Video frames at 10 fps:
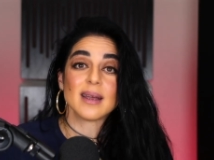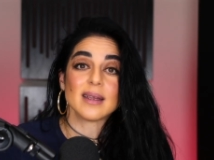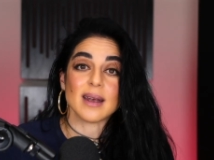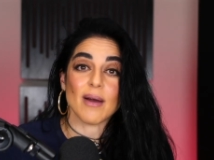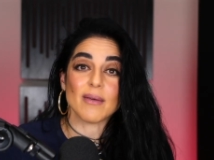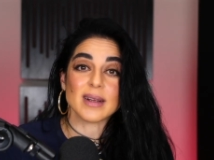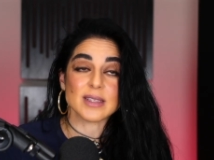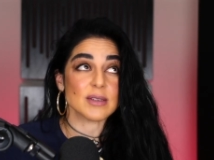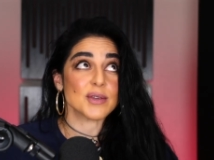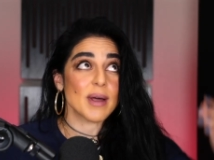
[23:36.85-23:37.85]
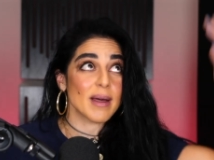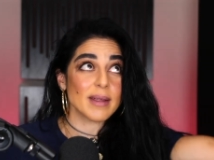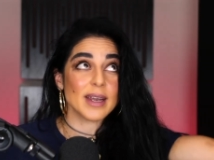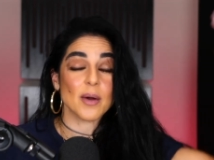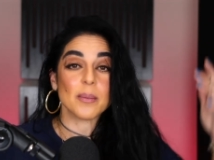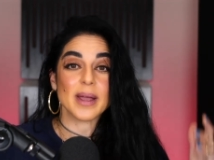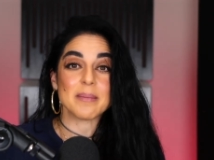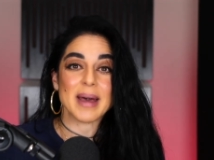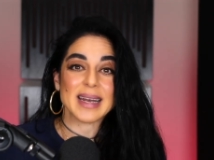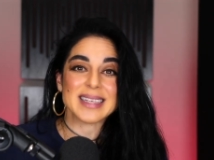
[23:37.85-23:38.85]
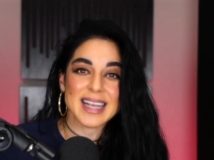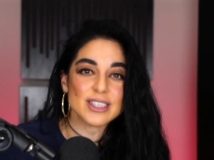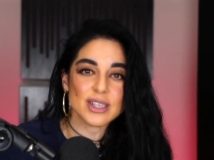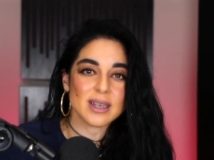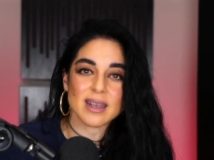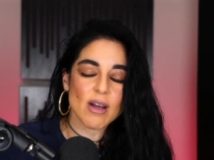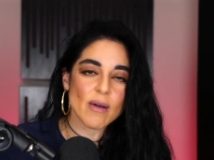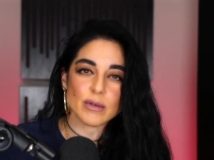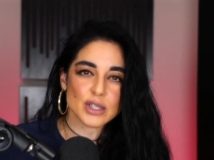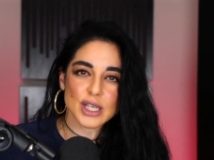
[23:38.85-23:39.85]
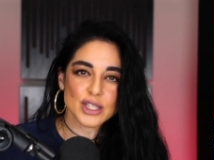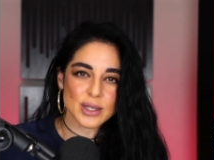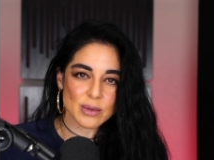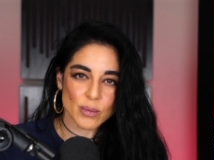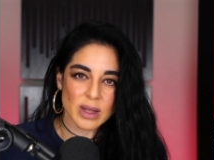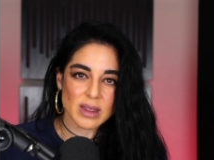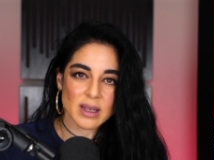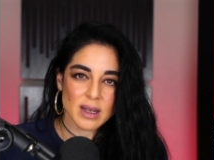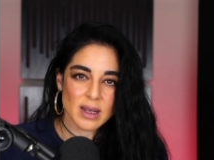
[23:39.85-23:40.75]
you know, it's also, uh, you know, in meditation, in conversation with